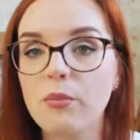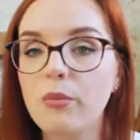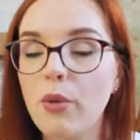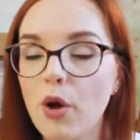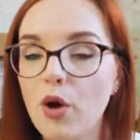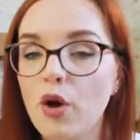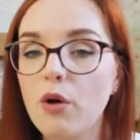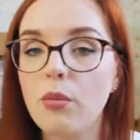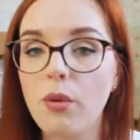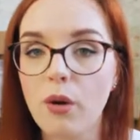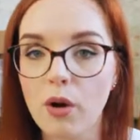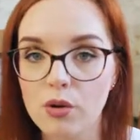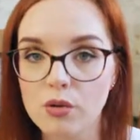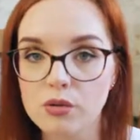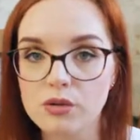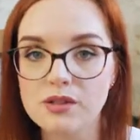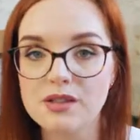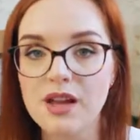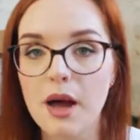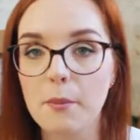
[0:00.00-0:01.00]
per
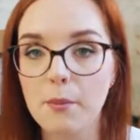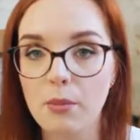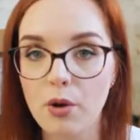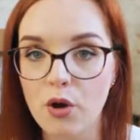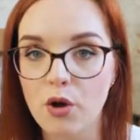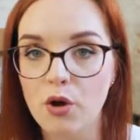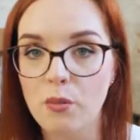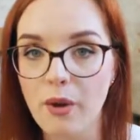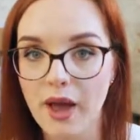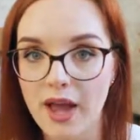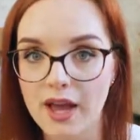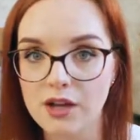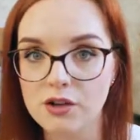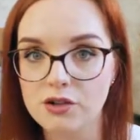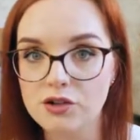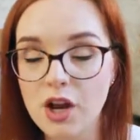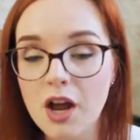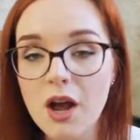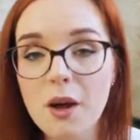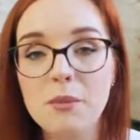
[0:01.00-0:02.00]
post and per
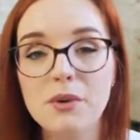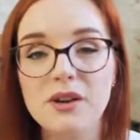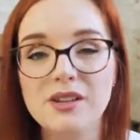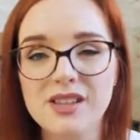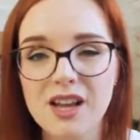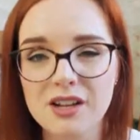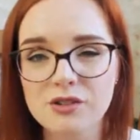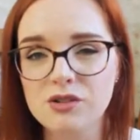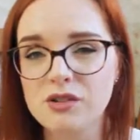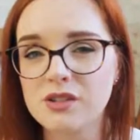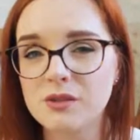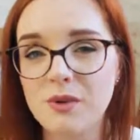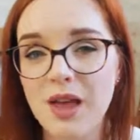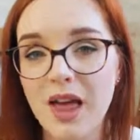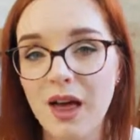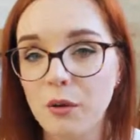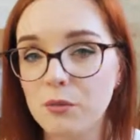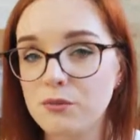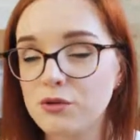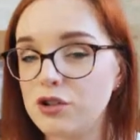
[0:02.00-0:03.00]
page, because that just
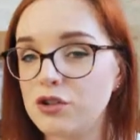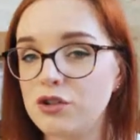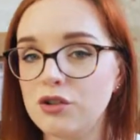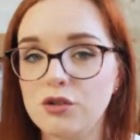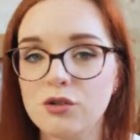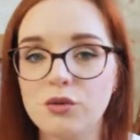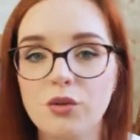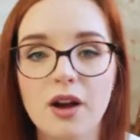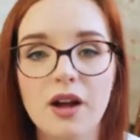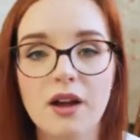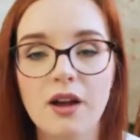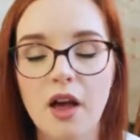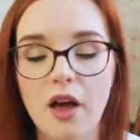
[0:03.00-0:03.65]
helps you